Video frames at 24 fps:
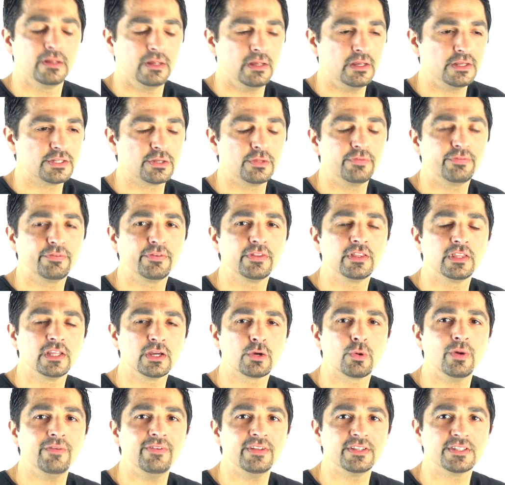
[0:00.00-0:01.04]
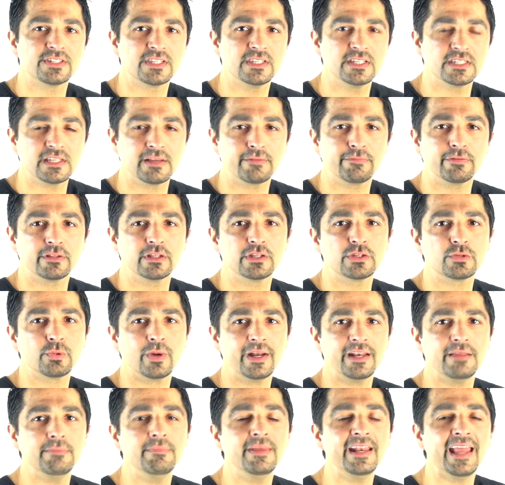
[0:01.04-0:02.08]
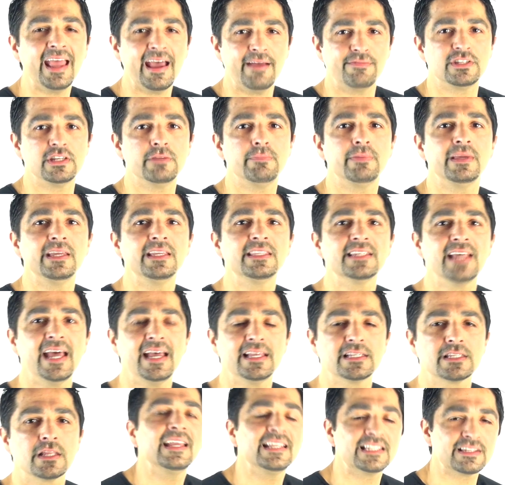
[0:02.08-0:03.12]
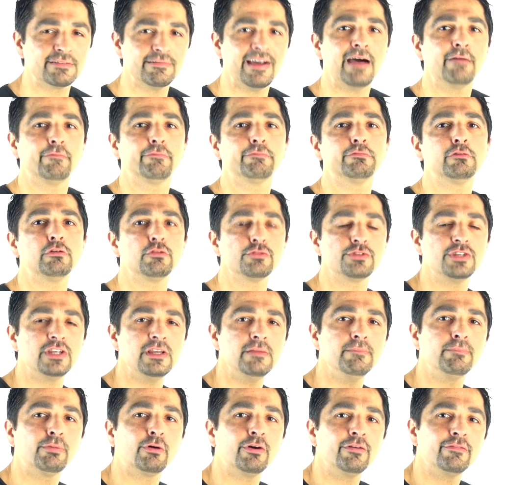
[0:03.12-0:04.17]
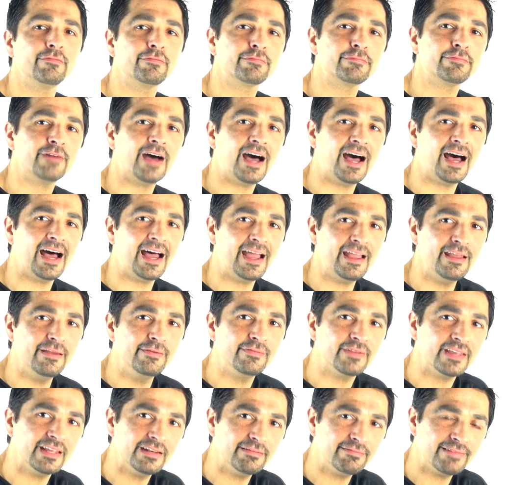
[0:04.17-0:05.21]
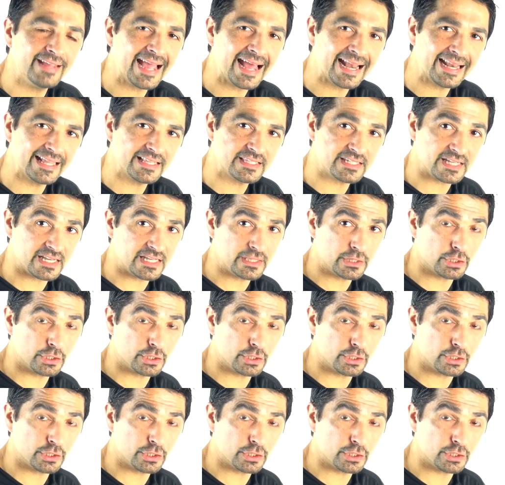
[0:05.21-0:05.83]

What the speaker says: So for the equivalent statistic for the 20-minute FTP test is around 14.5 in reality,